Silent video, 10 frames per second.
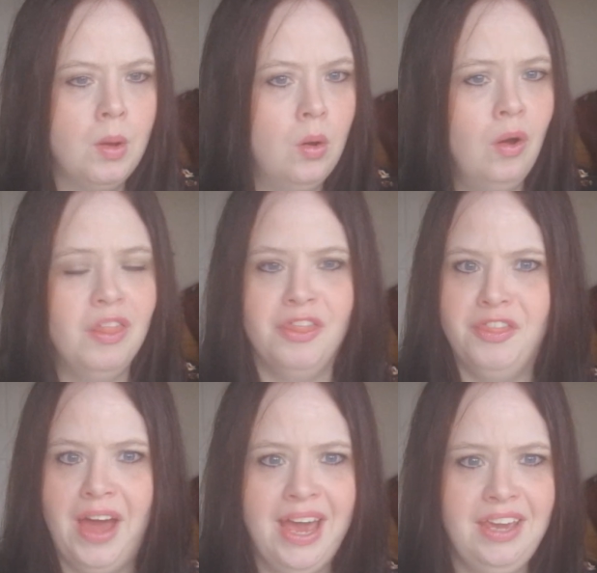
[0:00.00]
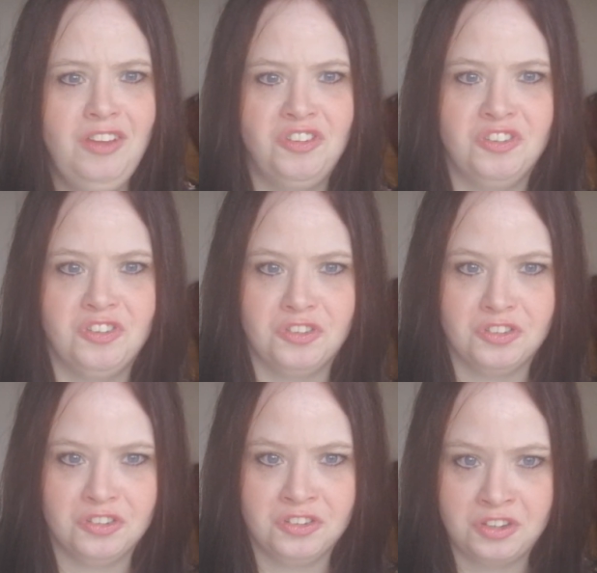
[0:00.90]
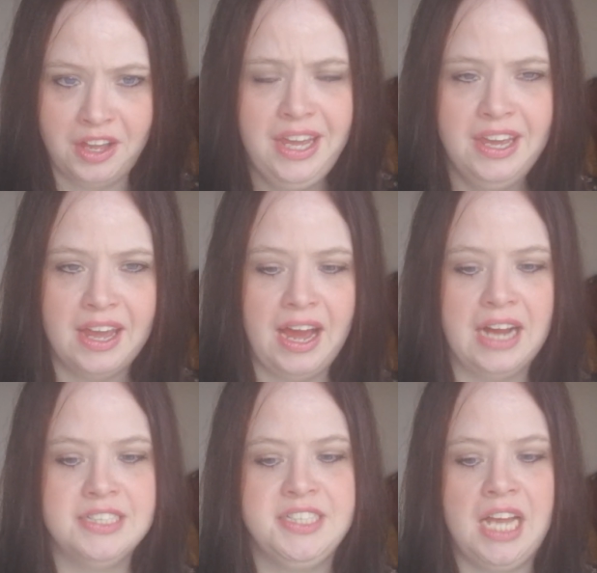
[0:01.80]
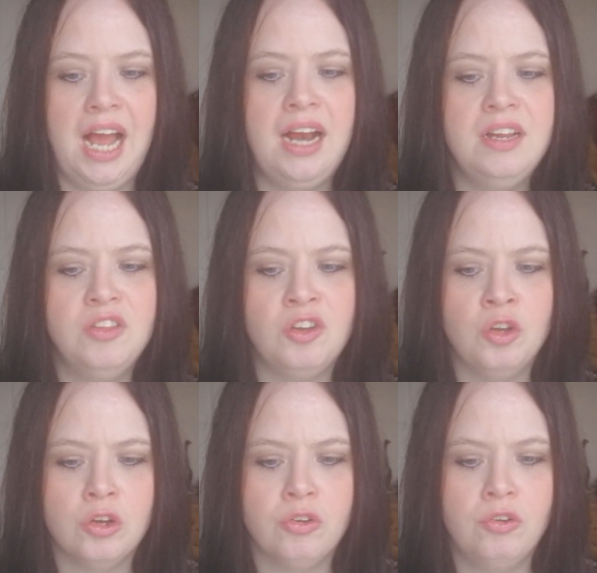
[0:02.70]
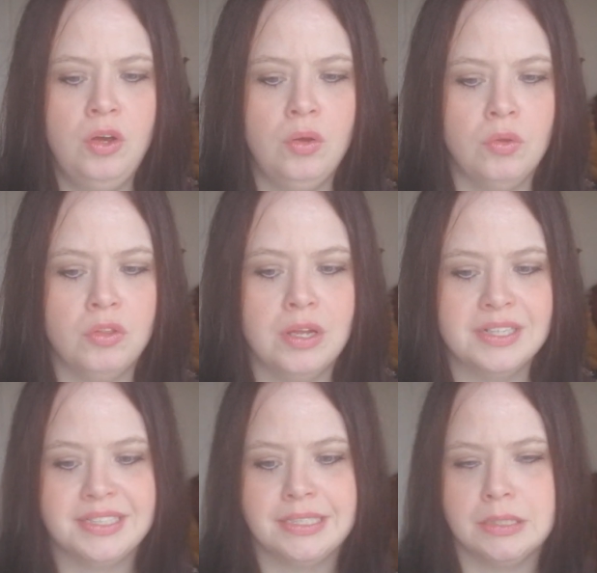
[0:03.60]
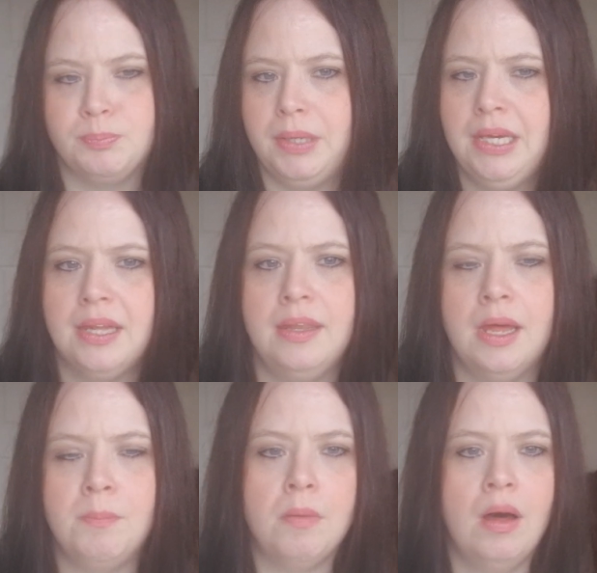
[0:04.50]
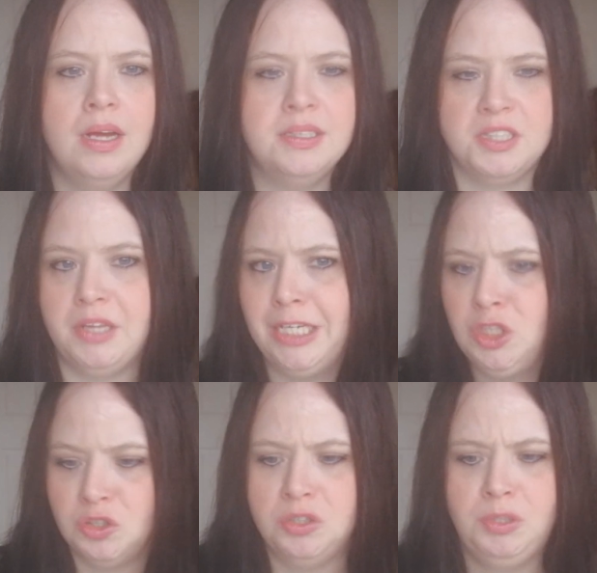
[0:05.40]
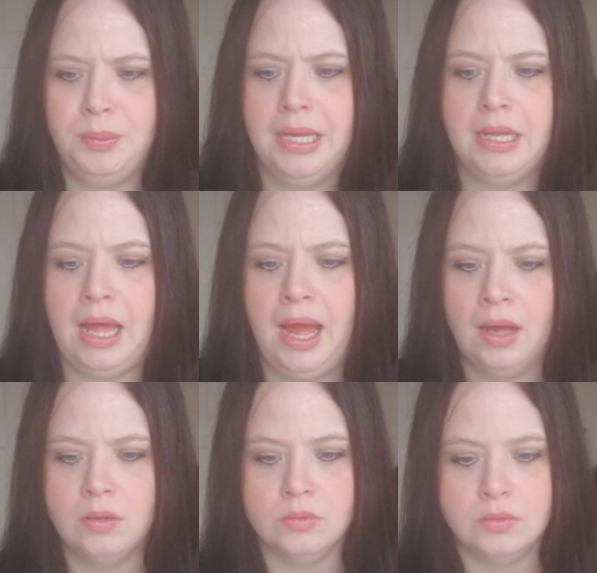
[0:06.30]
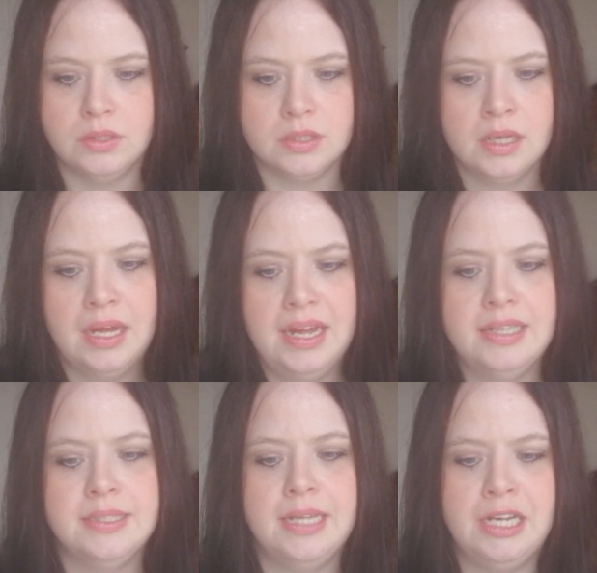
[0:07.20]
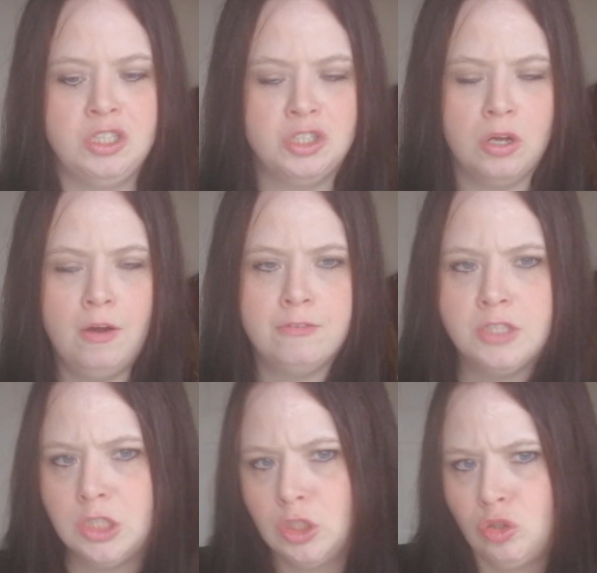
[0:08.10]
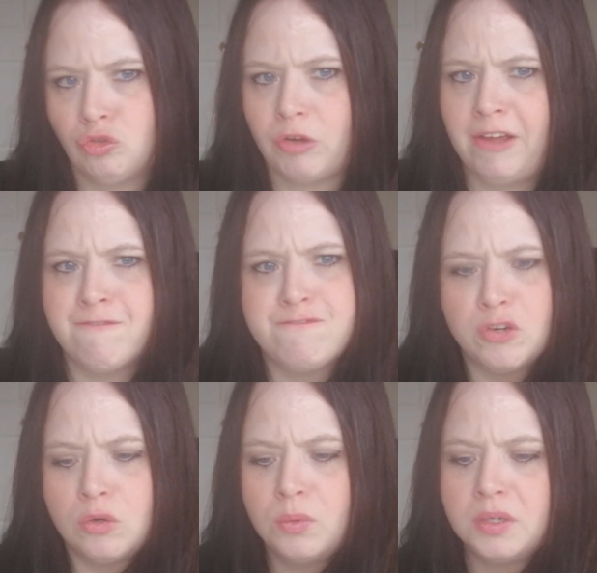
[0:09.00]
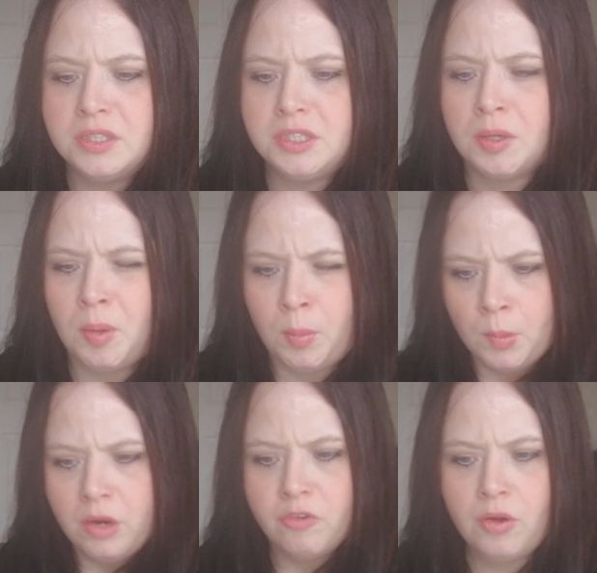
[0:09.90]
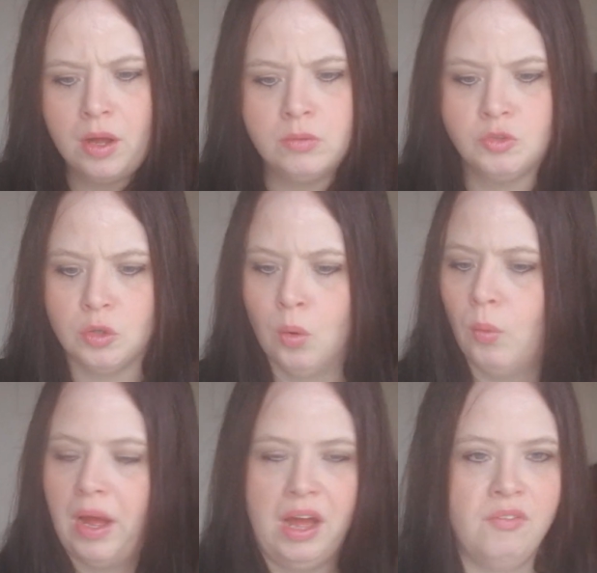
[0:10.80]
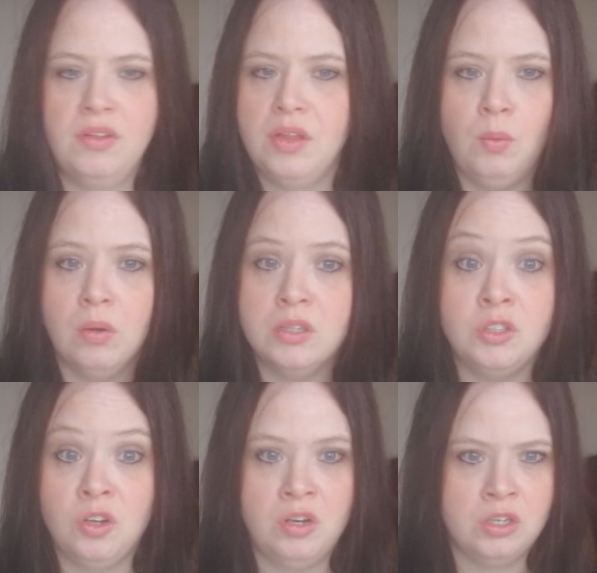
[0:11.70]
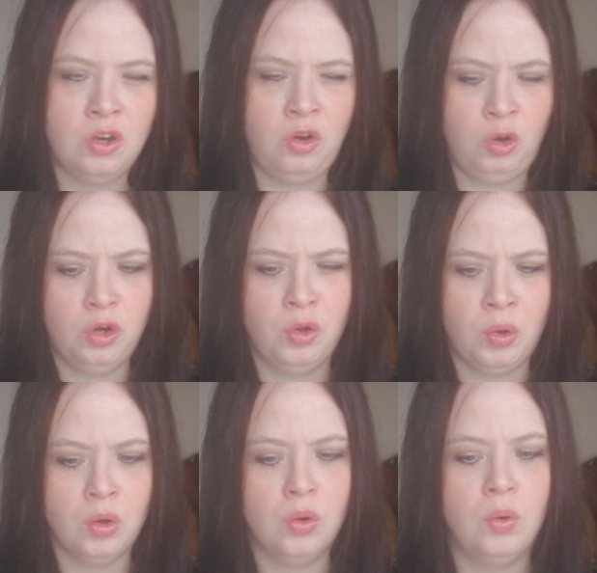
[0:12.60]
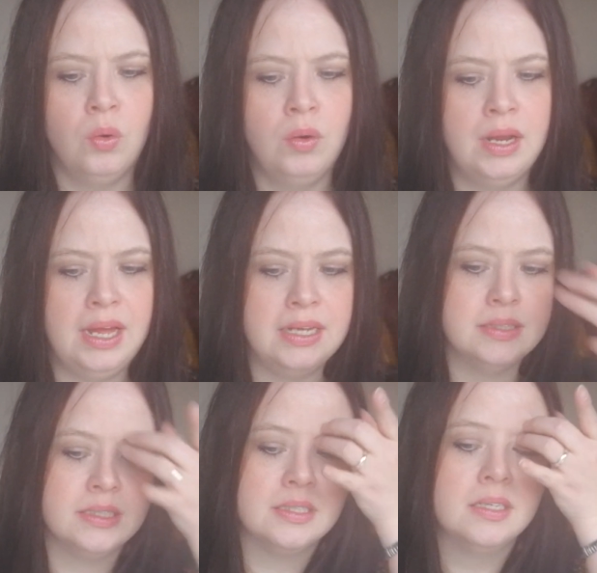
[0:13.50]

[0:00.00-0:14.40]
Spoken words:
Or they see it as telling the truth, speaking their minds, and they should be allowed. It's their tough, straightforward approach, or whatever they want to call it.